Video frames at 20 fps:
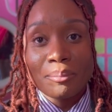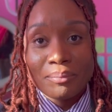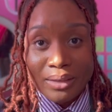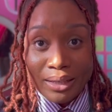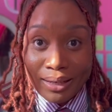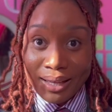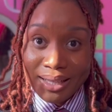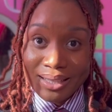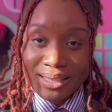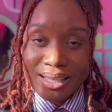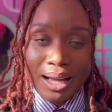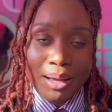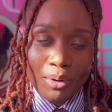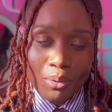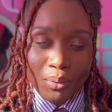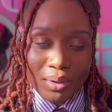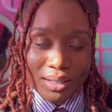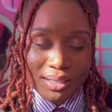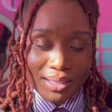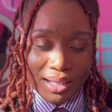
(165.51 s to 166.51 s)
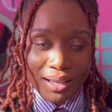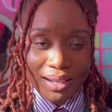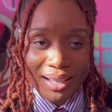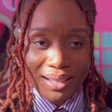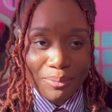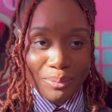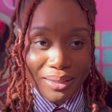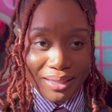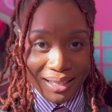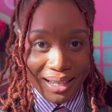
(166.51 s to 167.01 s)
The light-skinned, I don't want to sound like,
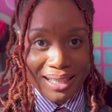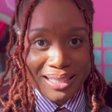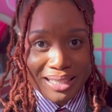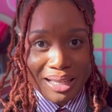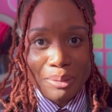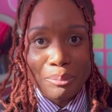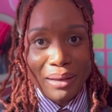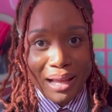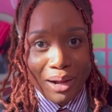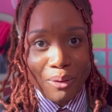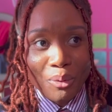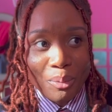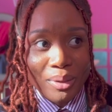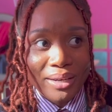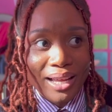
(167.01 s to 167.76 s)
but the light-skinned black woman